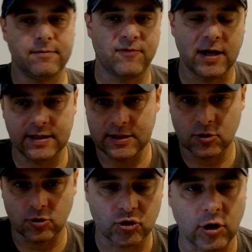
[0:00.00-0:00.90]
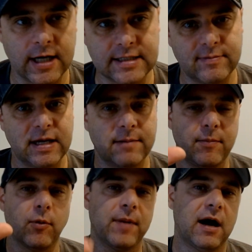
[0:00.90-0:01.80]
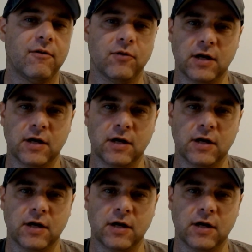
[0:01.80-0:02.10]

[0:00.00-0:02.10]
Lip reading: find these little shrines and make them more powerful.